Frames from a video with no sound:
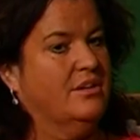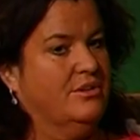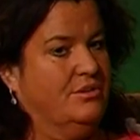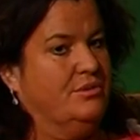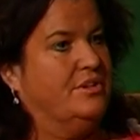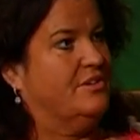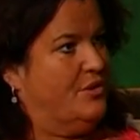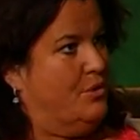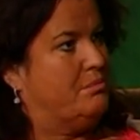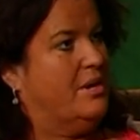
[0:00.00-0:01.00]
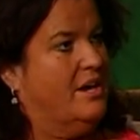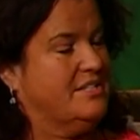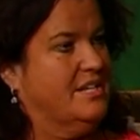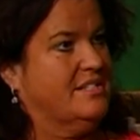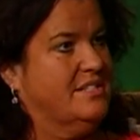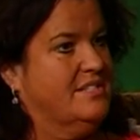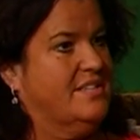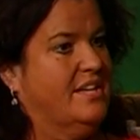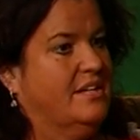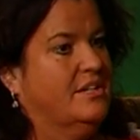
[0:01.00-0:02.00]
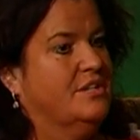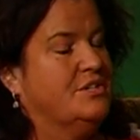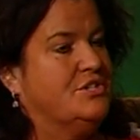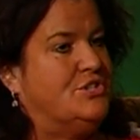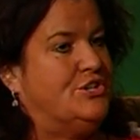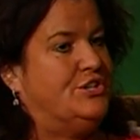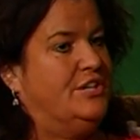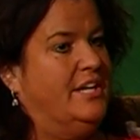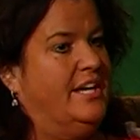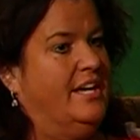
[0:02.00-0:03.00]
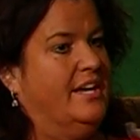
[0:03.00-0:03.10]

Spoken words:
through this whole process is that certainly